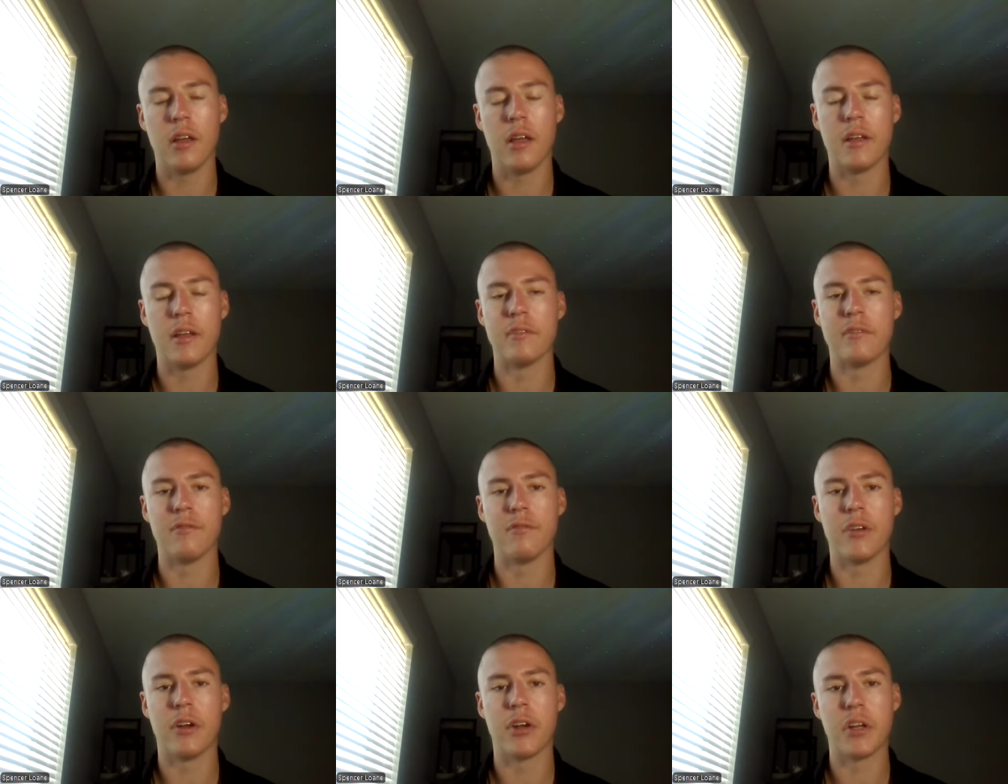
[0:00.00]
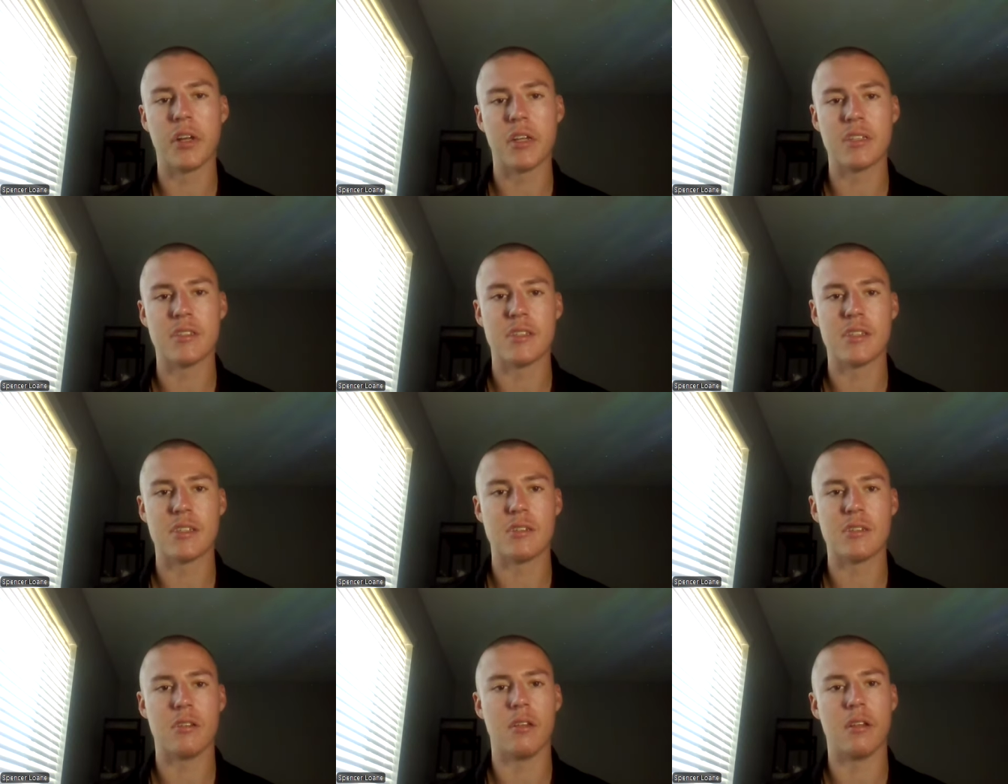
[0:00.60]
and very
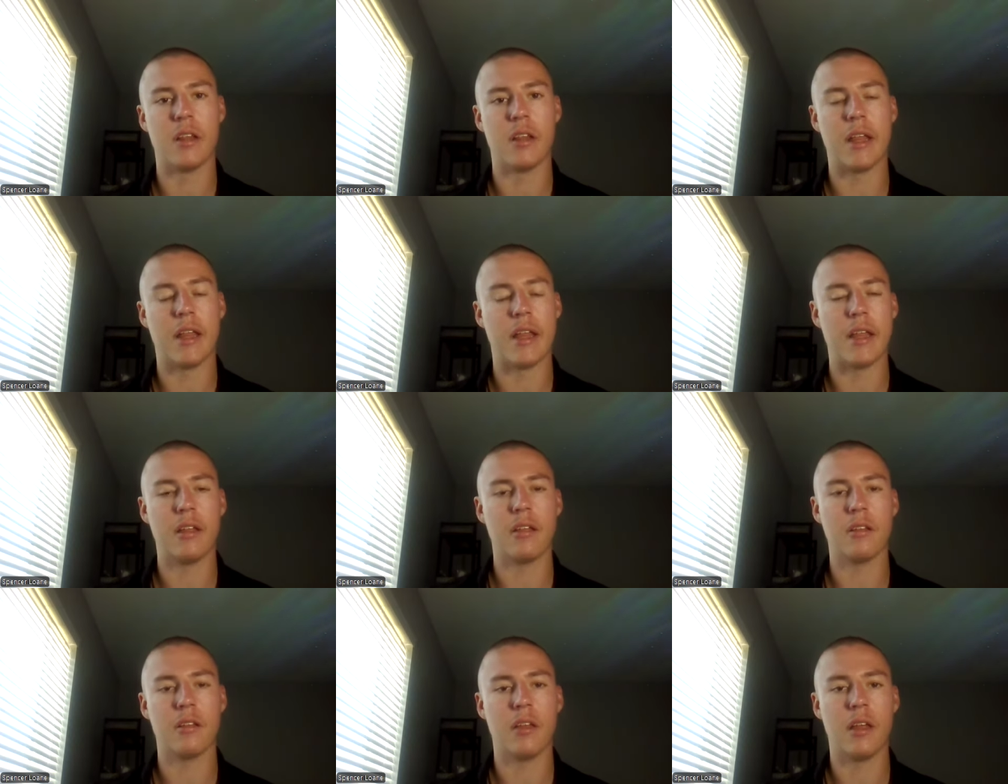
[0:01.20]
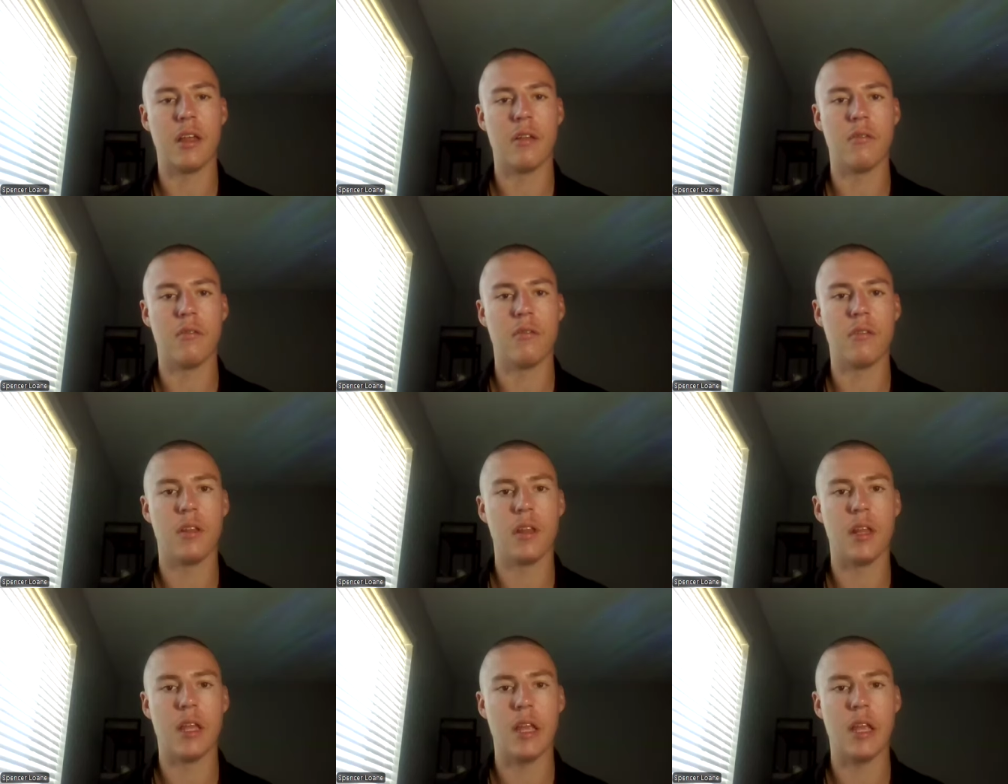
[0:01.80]
consistently and